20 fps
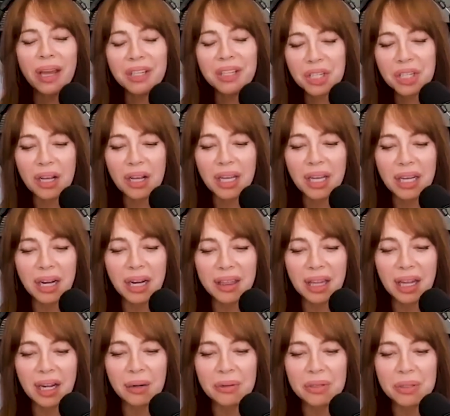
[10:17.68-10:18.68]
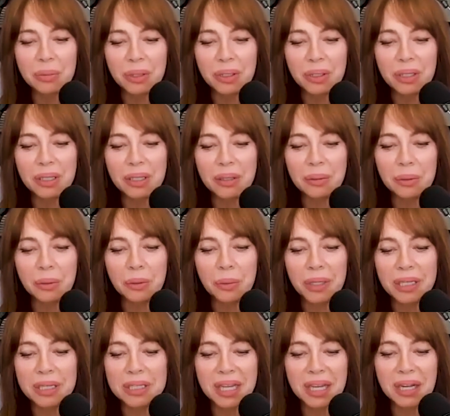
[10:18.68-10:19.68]
not shocking. I thought it was really cool
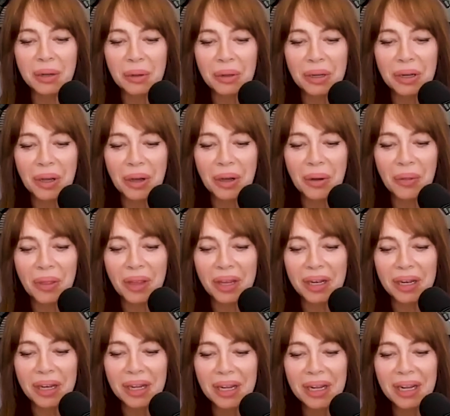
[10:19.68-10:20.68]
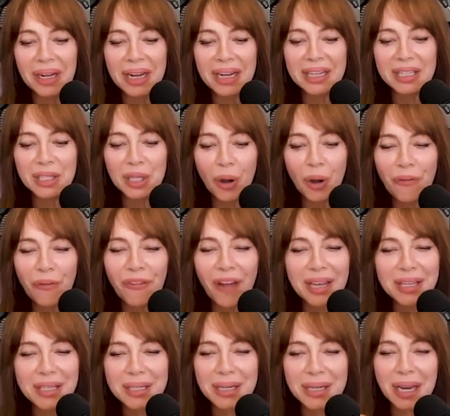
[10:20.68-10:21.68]
because I don't know that it's so
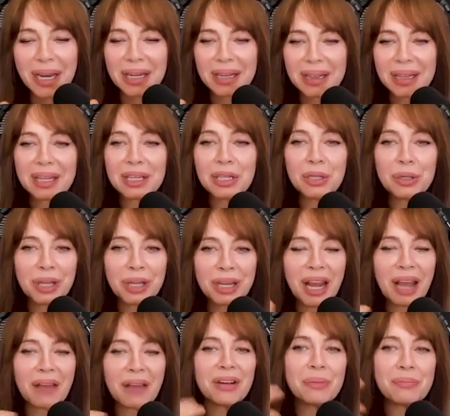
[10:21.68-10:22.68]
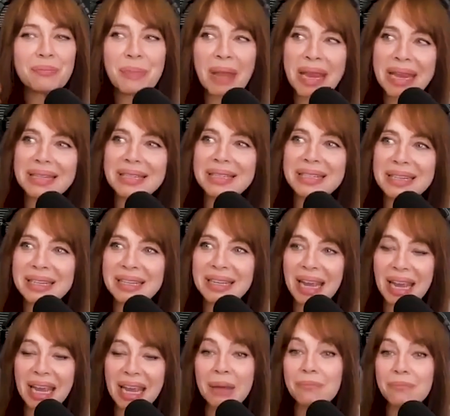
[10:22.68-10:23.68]
fascinating that you can have an amazing
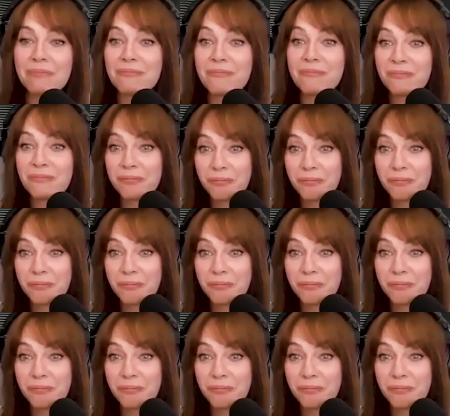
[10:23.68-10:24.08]
game